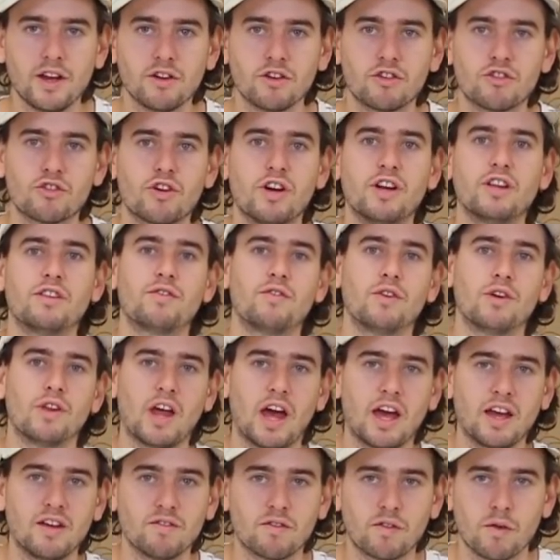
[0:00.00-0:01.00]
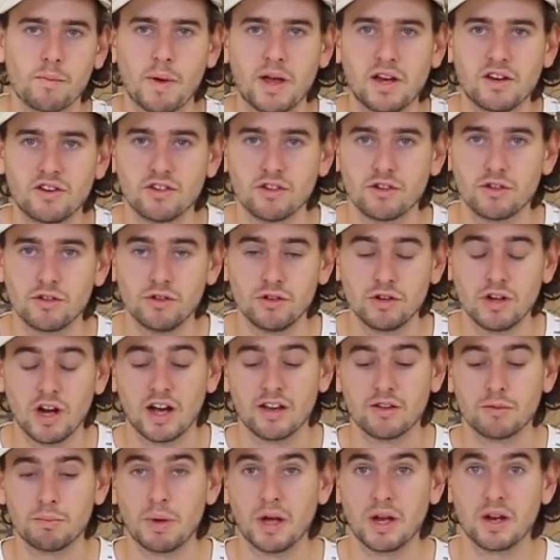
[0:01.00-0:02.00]
to transfer that information to you
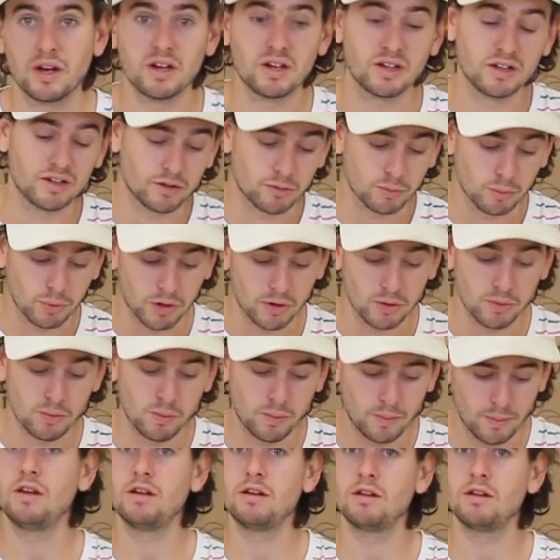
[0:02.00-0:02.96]
guys better as well.